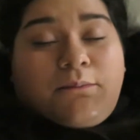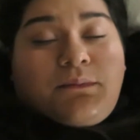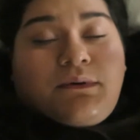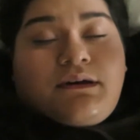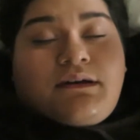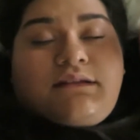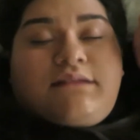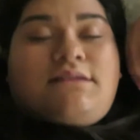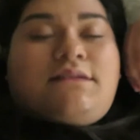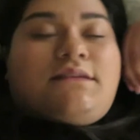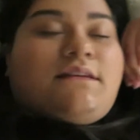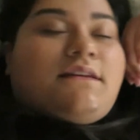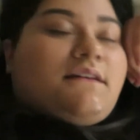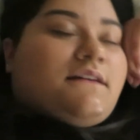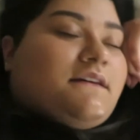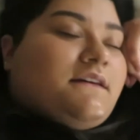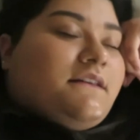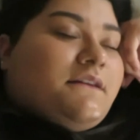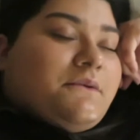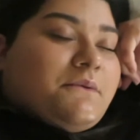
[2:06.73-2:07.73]
But
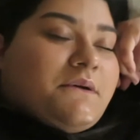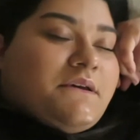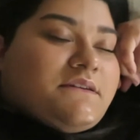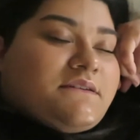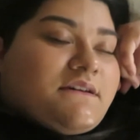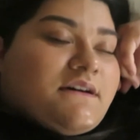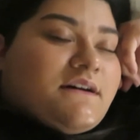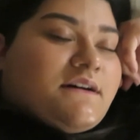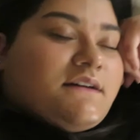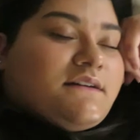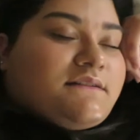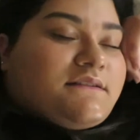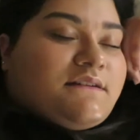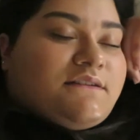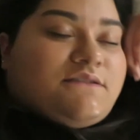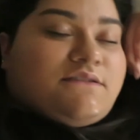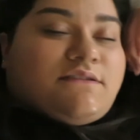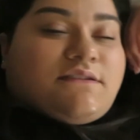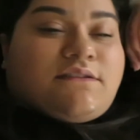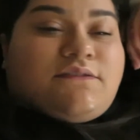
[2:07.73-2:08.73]
anyways guys, I
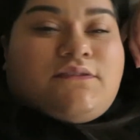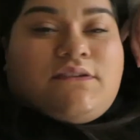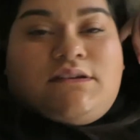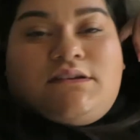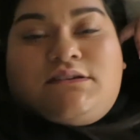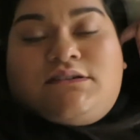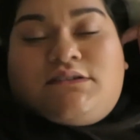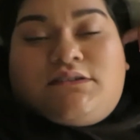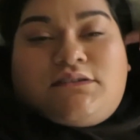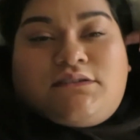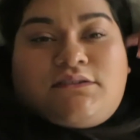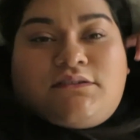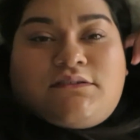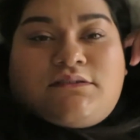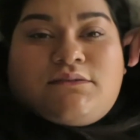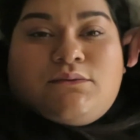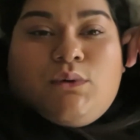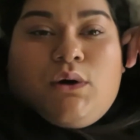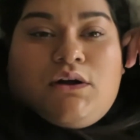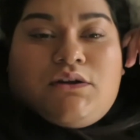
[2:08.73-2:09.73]
just finished
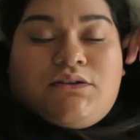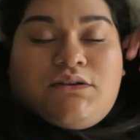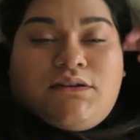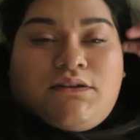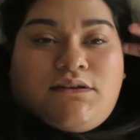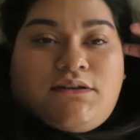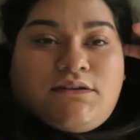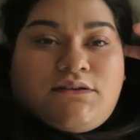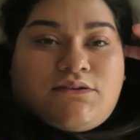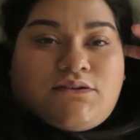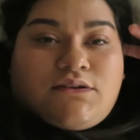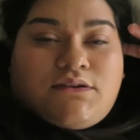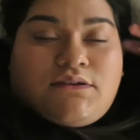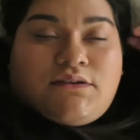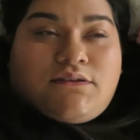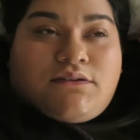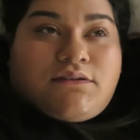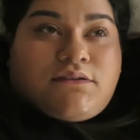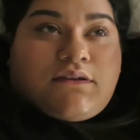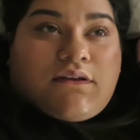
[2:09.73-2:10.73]
washing the
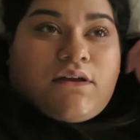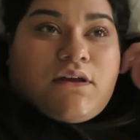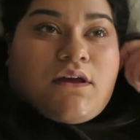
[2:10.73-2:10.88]
dishes